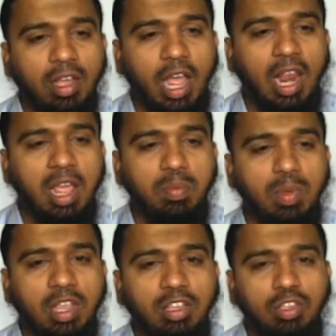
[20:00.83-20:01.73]
Li
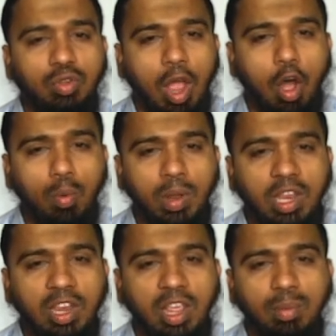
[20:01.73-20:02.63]
means how
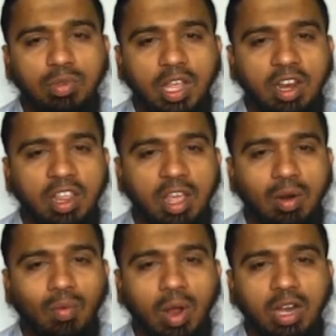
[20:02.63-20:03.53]
many names are
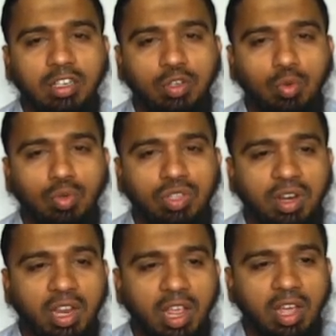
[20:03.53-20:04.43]
here, 1 2
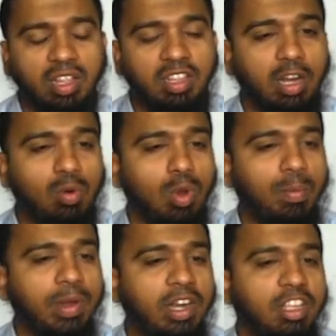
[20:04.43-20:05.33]
3, that will
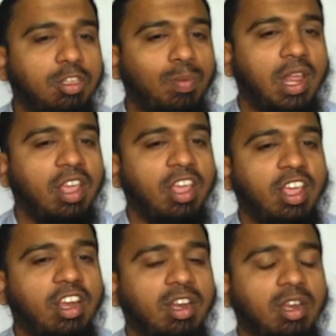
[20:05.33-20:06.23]
be displayed
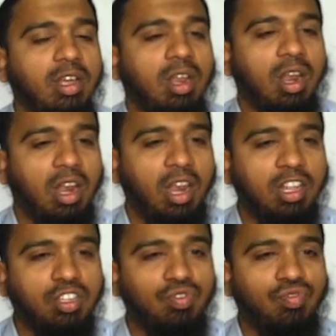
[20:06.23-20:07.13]
in
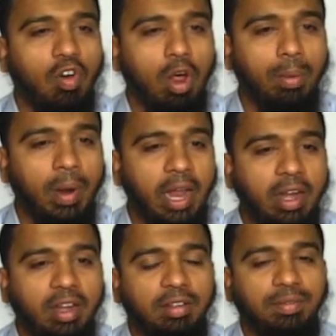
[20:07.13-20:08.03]
list
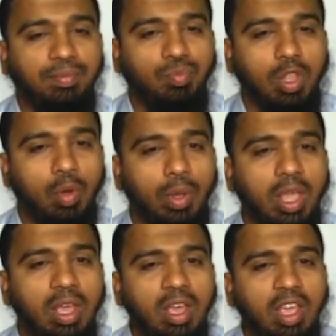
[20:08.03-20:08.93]
format.
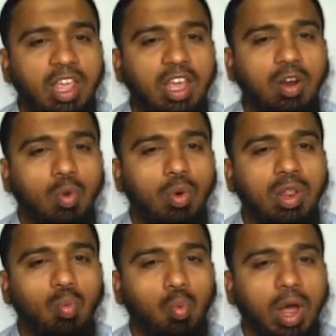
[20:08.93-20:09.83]
Okay, here
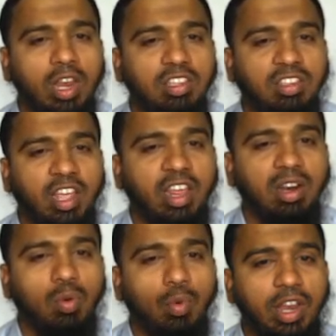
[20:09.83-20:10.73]
only one is
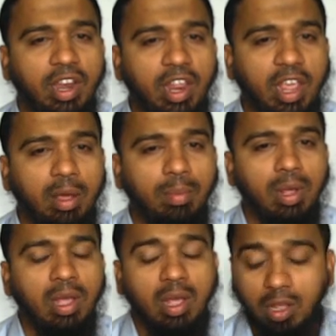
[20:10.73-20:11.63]
there, only name.
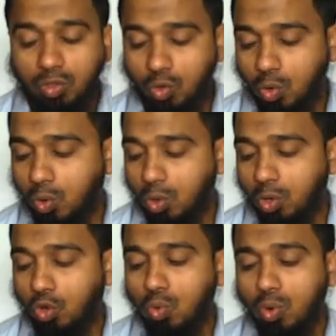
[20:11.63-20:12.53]
So
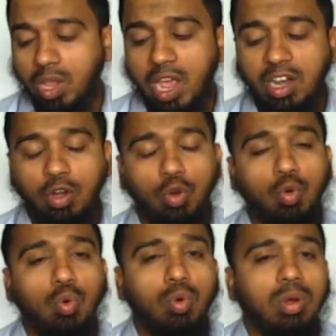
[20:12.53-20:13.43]
you can
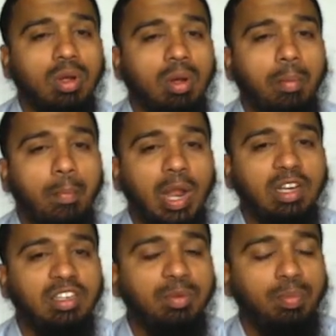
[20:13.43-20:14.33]
do
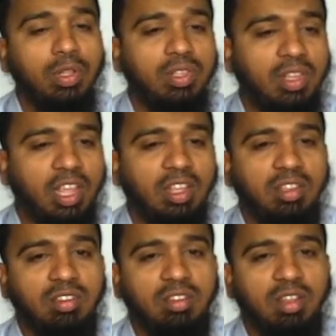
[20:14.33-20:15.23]
multiple
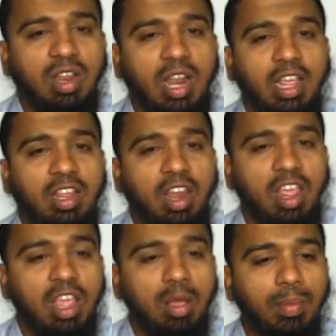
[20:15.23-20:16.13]
things like
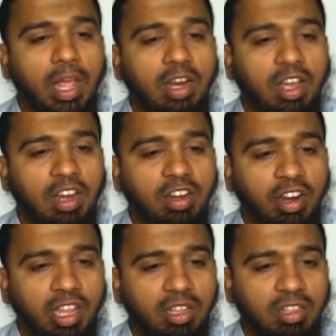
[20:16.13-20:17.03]
name and
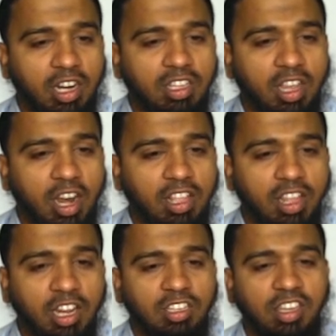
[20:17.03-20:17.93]
country. That is
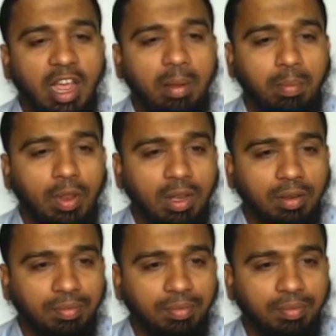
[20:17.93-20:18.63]
another example.